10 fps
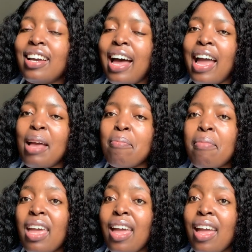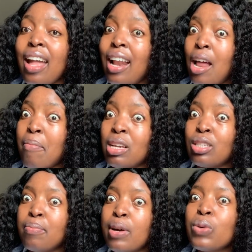I am bare, and I'm
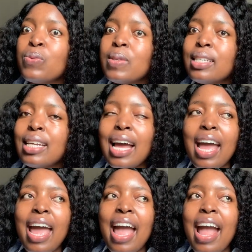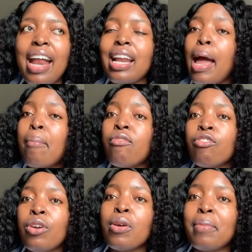exposed. And I am
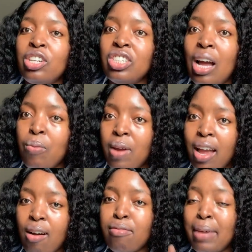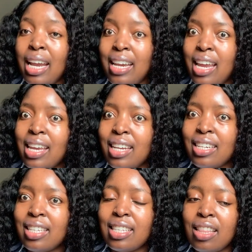very much aware of my
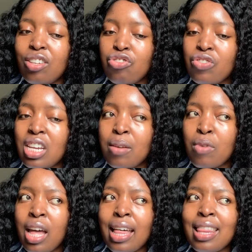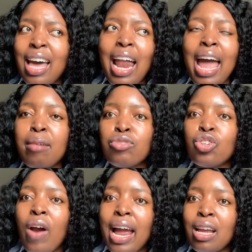nakedness in the dream that I am
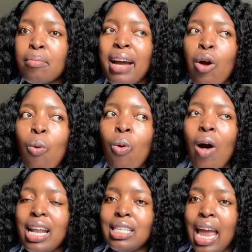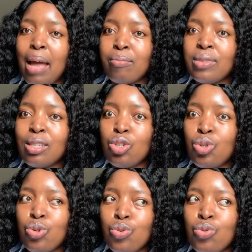trying by all attempts
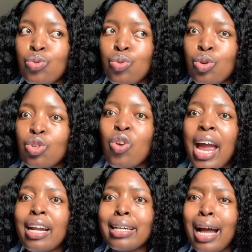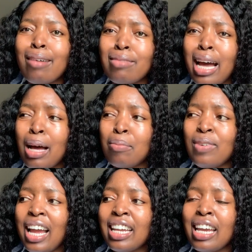to try and cover up.
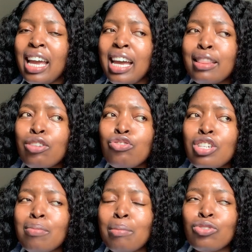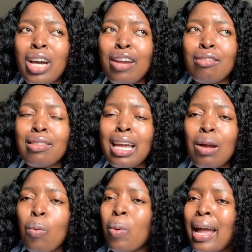Like in the dream, I'm trying to
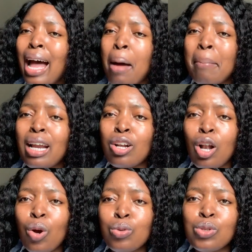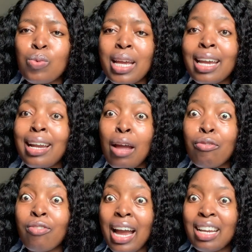think, where are my clothes? Where can I
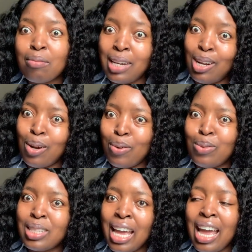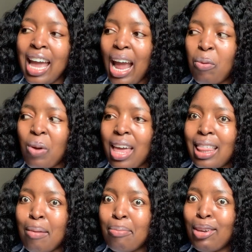find my clothes and wear
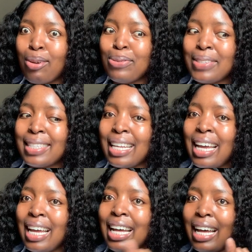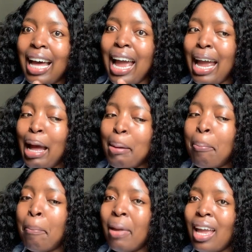them? Because I
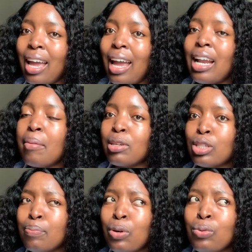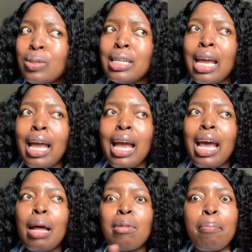am bare and I'm exposed
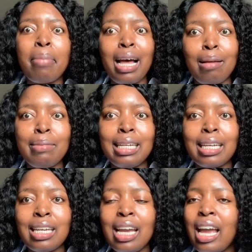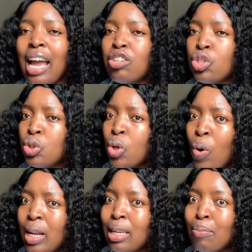and I'm in public. And
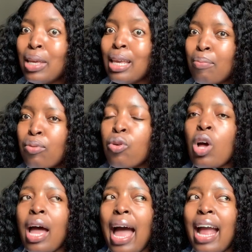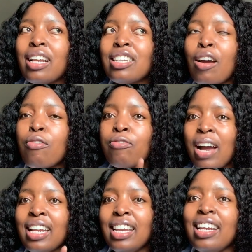surely people, and
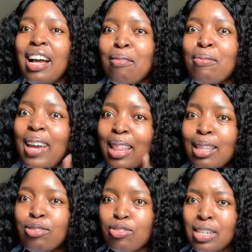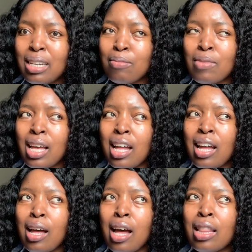funny enough, in the dream,
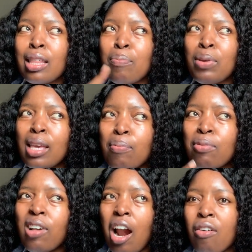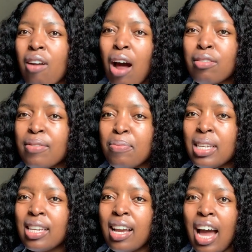the people around
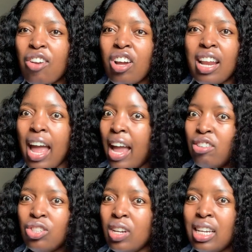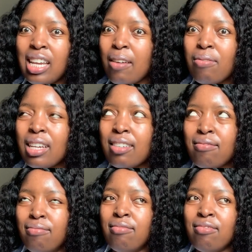me are not actually
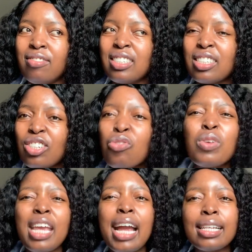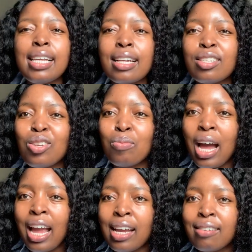even reacting to
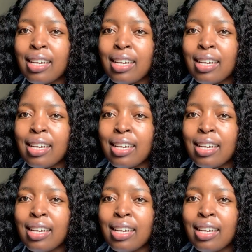my